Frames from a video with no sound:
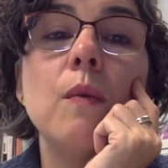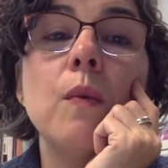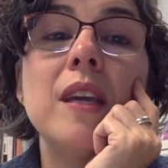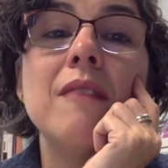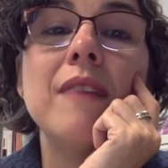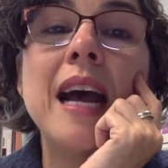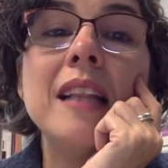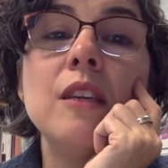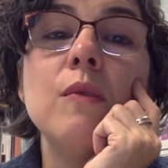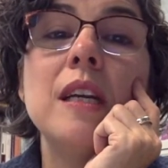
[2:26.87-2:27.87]
we
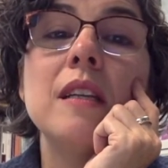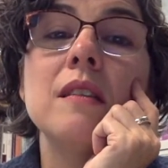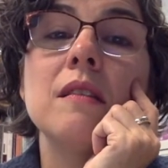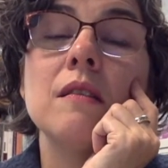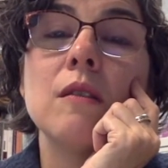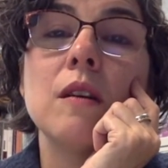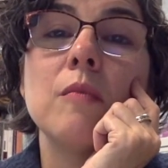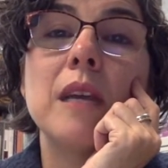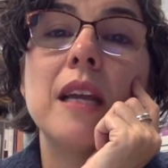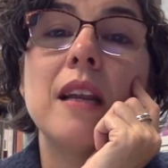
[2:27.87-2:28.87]
evaluate it to
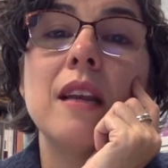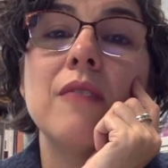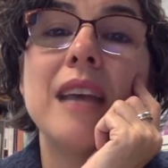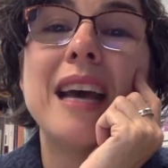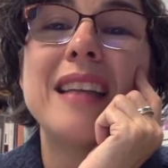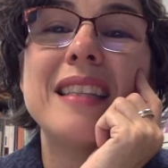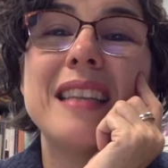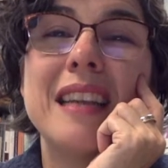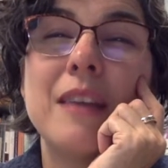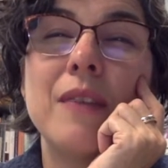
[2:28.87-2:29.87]
determine if it had a
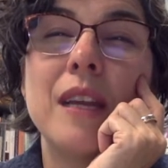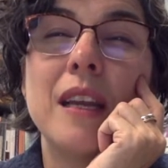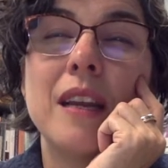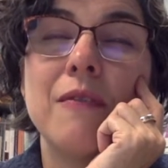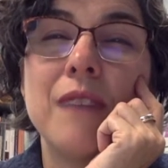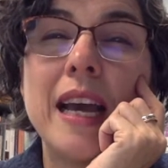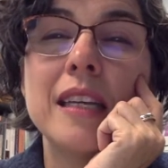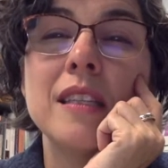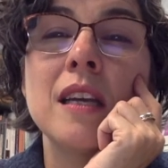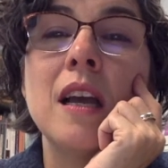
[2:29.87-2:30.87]
significant
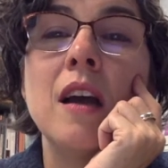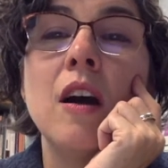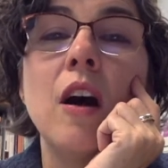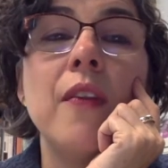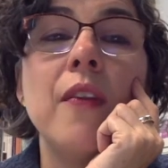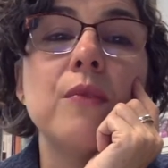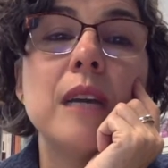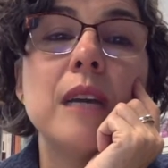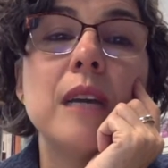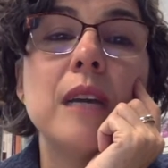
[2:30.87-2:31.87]
effect on the
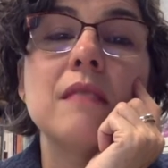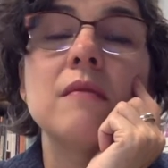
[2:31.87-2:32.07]
rights,